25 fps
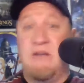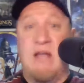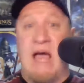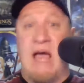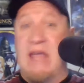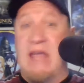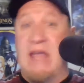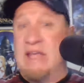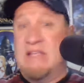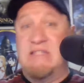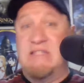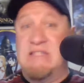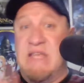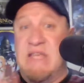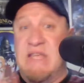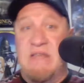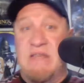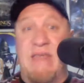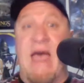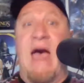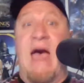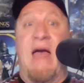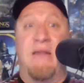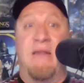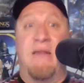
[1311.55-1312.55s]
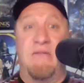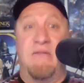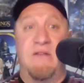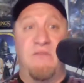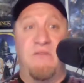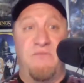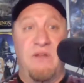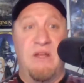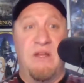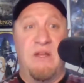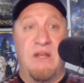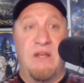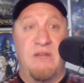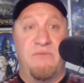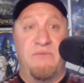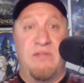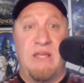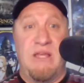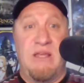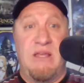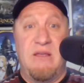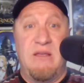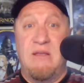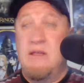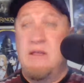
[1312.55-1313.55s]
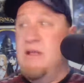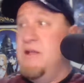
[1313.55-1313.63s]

I can say that definitively.